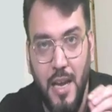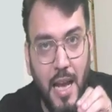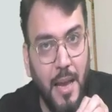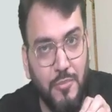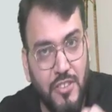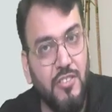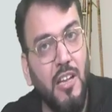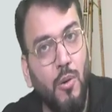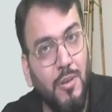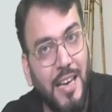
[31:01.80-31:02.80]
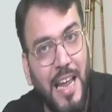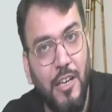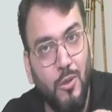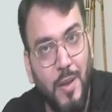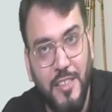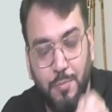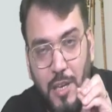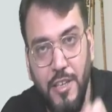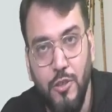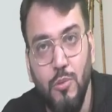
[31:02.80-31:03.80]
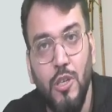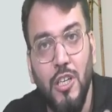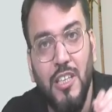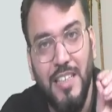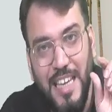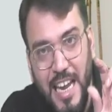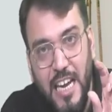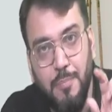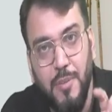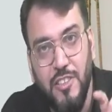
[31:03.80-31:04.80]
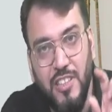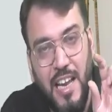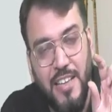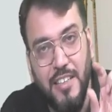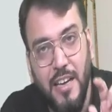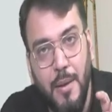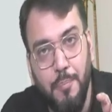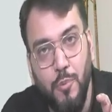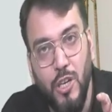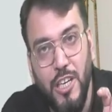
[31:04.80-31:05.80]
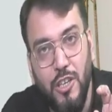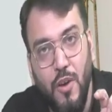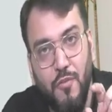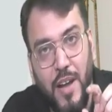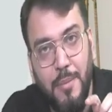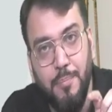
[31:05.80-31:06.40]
I'm just now trying to explain you. The 8% has a component of 5%